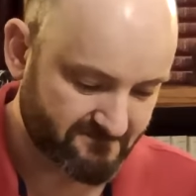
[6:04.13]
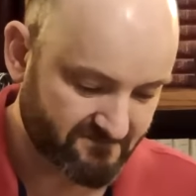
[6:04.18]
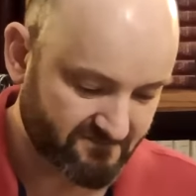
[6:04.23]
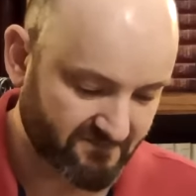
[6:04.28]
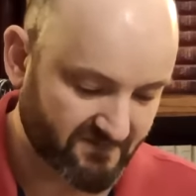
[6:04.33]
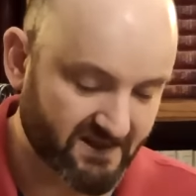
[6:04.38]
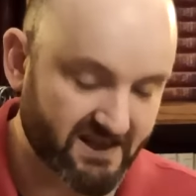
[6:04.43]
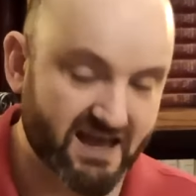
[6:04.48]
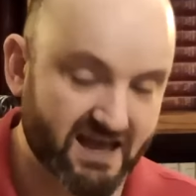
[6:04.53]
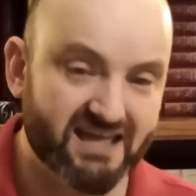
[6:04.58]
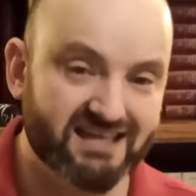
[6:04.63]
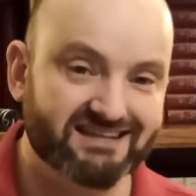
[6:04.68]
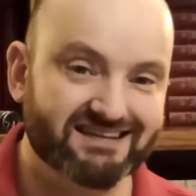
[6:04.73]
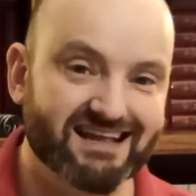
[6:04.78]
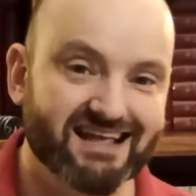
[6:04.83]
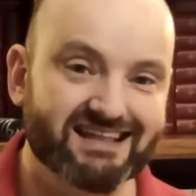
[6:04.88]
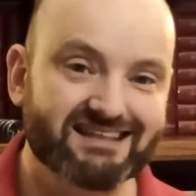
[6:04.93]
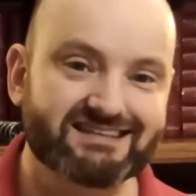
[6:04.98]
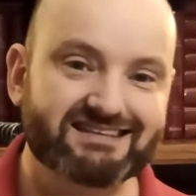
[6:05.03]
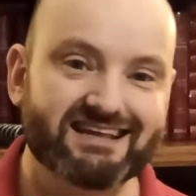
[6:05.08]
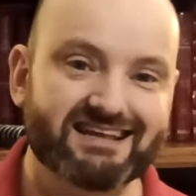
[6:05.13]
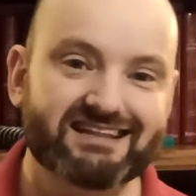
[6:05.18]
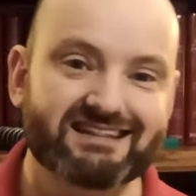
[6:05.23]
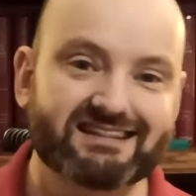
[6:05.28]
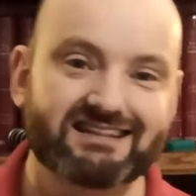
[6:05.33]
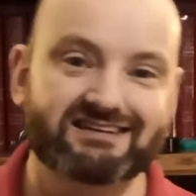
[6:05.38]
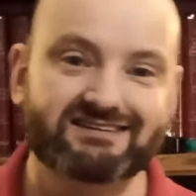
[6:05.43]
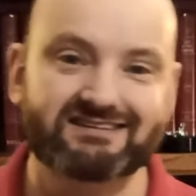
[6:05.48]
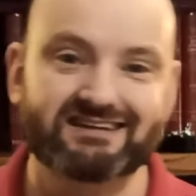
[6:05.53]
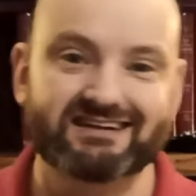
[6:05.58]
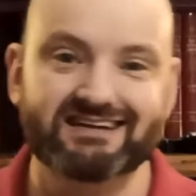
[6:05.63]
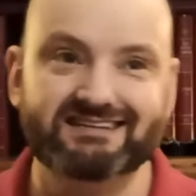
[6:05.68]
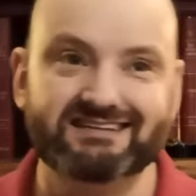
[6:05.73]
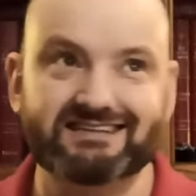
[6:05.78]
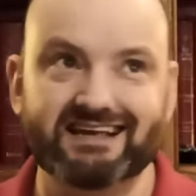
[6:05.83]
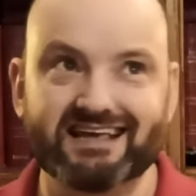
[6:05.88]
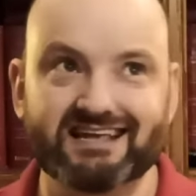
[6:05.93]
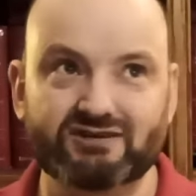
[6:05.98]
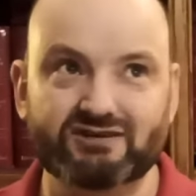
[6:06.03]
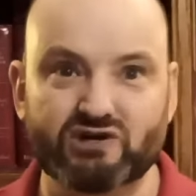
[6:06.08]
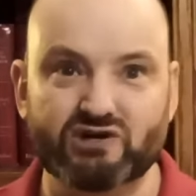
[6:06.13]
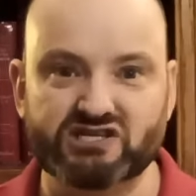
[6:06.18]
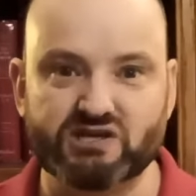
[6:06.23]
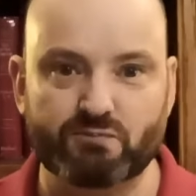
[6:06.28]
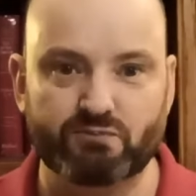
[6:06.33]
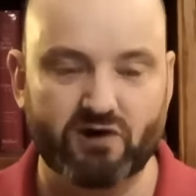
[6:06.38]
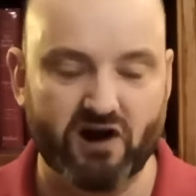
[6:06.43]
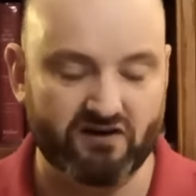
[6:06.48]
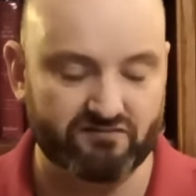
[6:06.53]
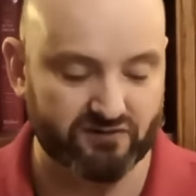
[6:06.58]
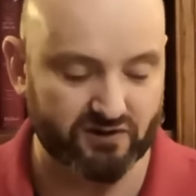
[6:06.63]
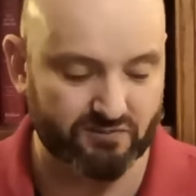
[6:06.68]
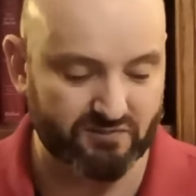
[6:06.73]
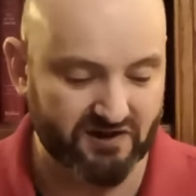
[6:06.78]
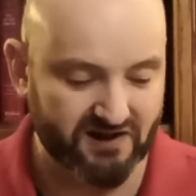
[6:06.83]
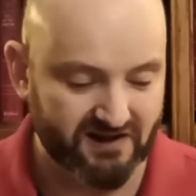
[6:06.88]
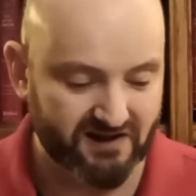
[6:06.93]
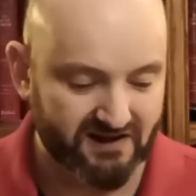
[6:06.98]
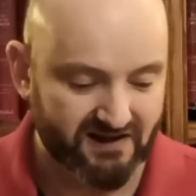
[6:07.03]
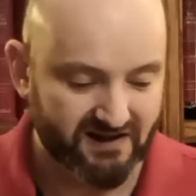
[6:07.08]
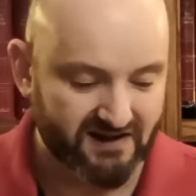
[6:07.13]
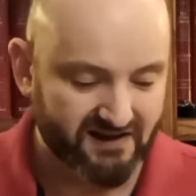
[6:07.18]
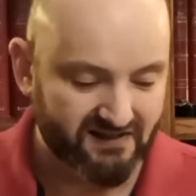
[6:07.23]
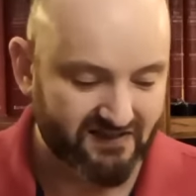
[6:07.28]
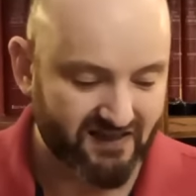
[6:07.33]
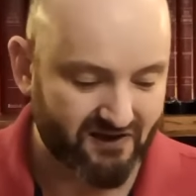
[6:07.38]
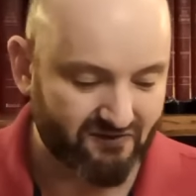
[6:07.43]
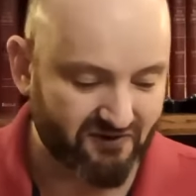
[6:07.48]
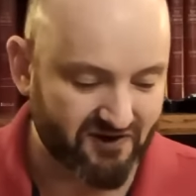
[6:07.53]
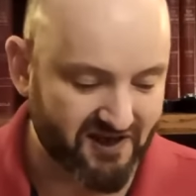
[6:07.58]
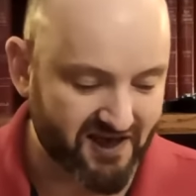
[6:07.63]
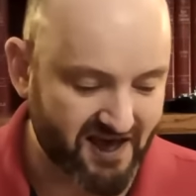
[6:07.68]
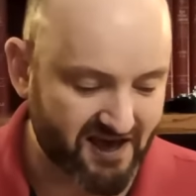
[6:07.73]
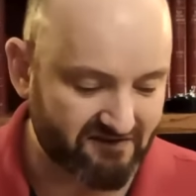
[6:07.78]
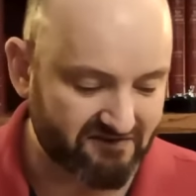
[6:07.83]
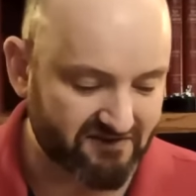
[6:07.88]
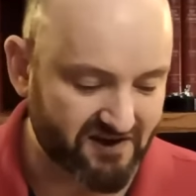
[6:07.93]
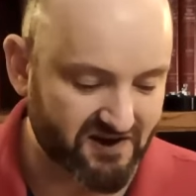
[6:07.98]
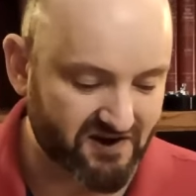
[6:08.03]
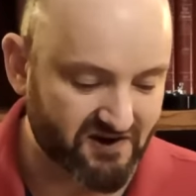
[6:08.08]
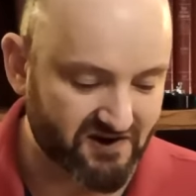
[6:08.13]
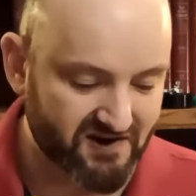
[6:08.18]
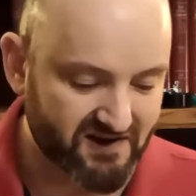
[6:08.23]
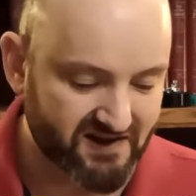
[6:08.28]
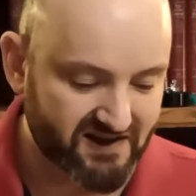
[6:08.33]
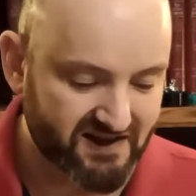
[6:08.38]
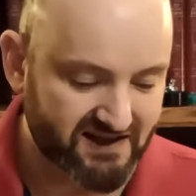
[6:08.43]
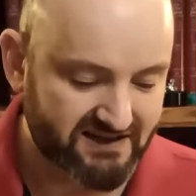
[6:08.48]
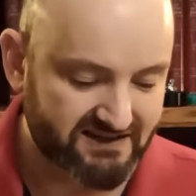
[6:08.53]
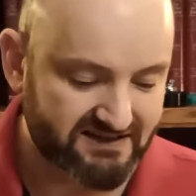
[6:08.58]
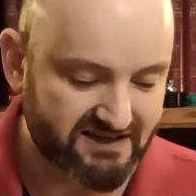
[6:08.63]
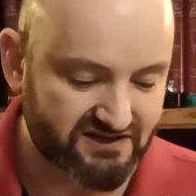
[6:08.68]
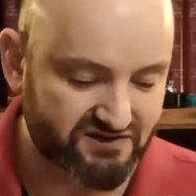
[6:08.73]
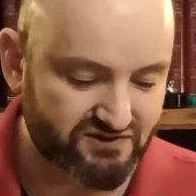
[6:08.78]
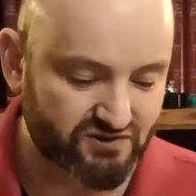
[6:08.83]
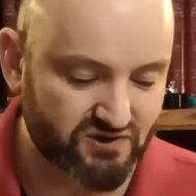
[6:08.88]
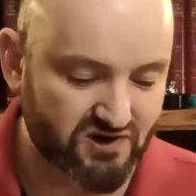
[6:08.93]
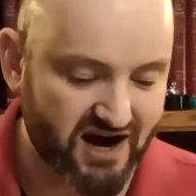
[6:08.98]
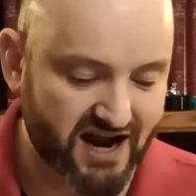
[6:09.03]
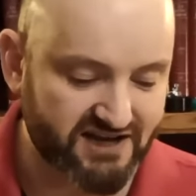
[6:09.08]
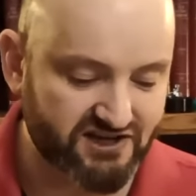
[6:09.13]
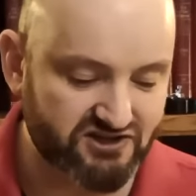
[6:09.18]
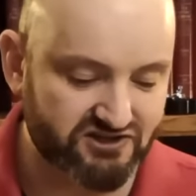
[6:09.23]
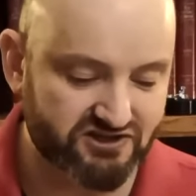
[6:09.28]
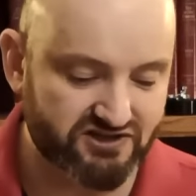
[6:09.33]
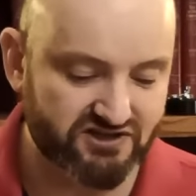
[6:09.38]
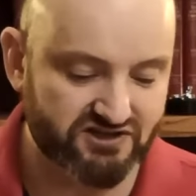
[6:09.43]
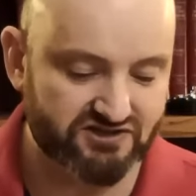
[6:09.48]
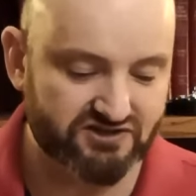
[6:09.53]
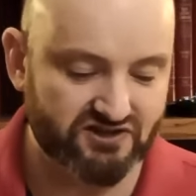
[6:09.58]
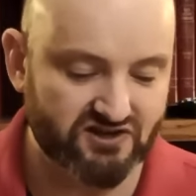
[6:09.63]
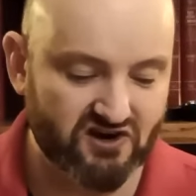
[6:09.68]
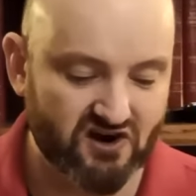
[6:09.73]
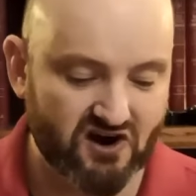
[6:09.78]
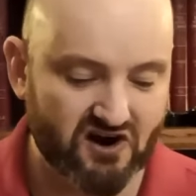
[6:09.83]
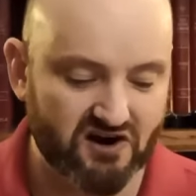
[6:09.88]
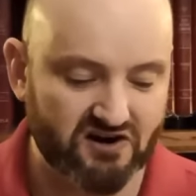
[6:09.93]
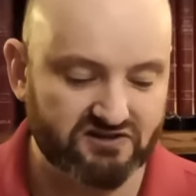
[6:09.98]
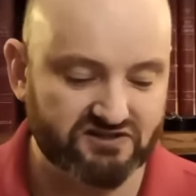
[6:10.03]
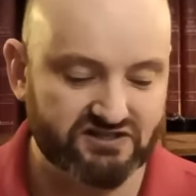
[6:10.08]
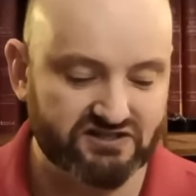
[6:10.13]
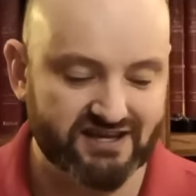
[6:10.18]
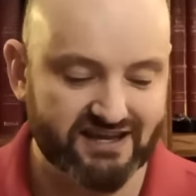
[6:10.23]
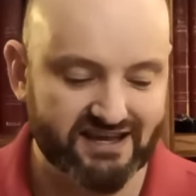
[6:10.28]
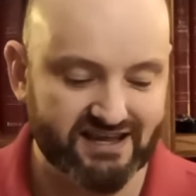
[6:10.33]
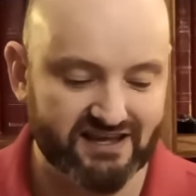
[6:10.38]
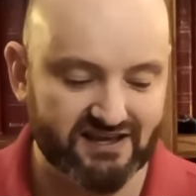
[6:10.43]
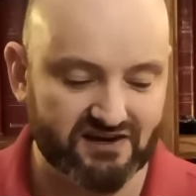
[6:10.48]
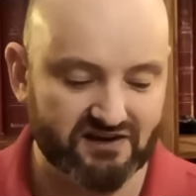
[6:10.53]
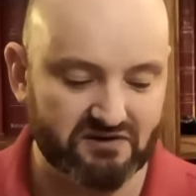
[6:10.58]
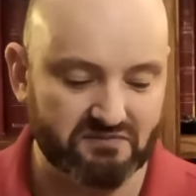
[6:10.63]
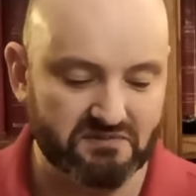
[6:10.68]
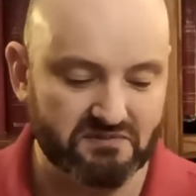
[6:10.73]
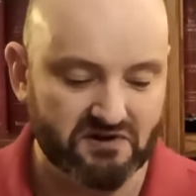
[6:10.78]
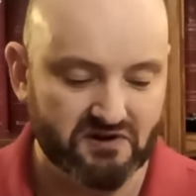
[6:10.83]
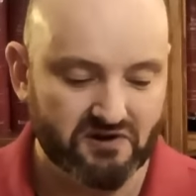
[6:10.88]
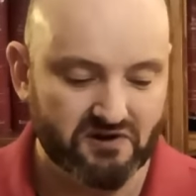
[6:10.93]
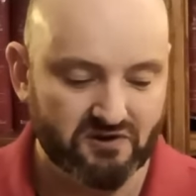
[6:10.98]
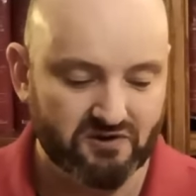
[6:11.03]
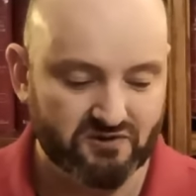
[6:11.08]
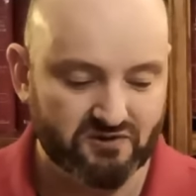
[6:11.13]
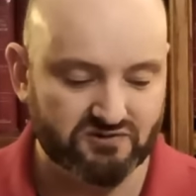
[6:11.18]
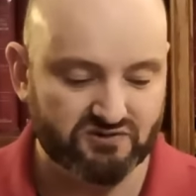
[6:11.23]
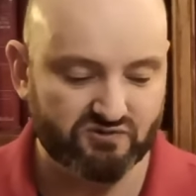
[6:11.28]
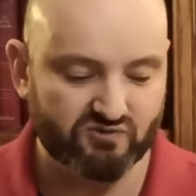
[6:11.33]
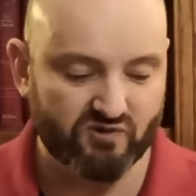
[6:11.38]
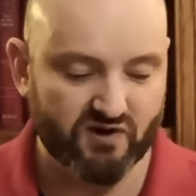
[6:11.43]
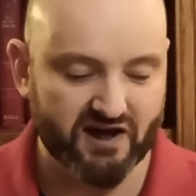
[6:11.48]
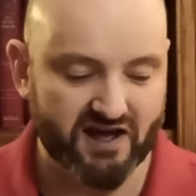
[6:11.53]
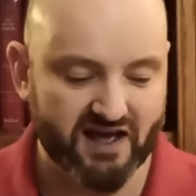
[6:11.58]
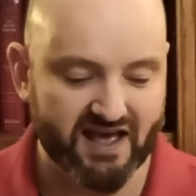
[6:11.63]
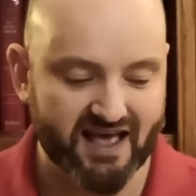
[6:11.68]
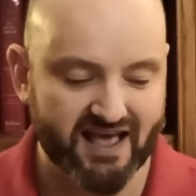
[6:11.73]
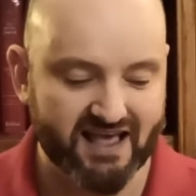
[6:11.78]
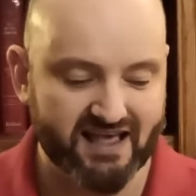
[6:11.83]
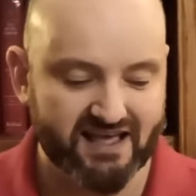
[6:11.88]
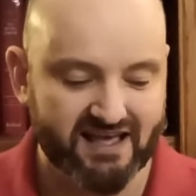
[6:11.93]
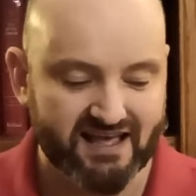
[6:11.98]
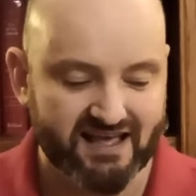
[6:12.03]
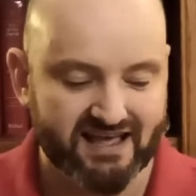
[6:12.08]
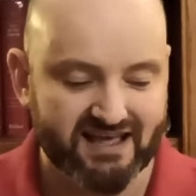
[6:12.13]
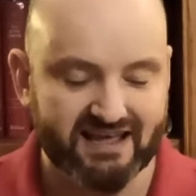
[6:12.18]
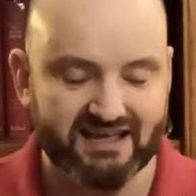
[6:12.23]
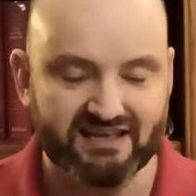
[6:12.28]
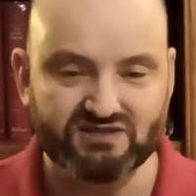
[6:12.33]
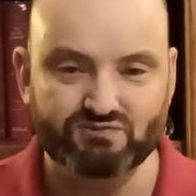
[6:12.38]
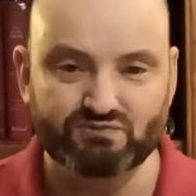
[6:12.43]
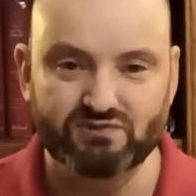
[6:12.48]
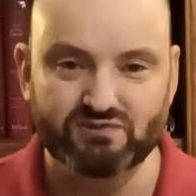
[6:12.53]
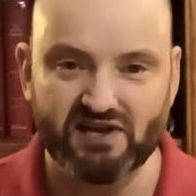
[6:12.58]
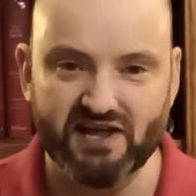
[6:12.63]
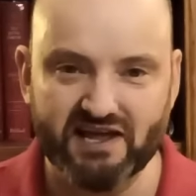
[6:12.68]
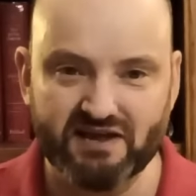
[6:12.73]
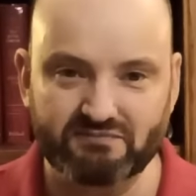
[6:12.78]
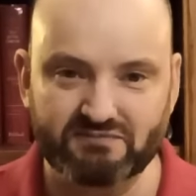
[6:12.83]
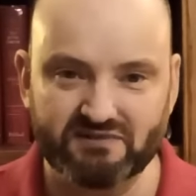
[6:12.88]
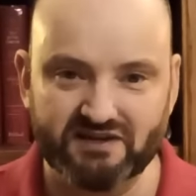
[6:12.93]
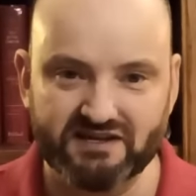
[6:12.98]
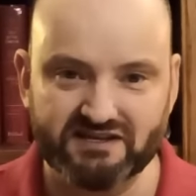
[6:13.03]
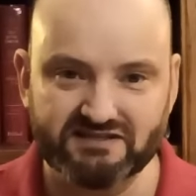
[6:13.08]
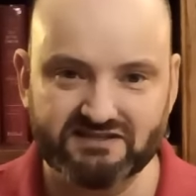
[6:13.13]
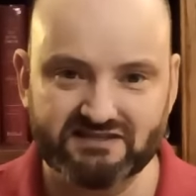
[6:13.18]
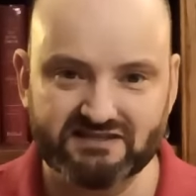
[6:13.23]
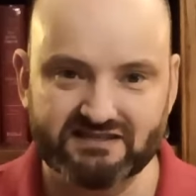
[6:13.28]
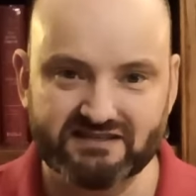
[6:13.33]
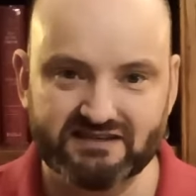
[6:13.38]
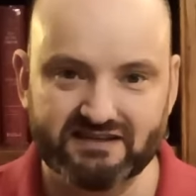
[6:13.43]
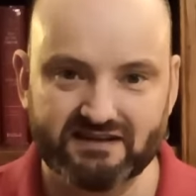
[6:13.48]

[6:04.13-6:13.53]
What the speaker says: Okay, it's an interesting proverb that we have here. It says, righteousness guards him whose way is blameless.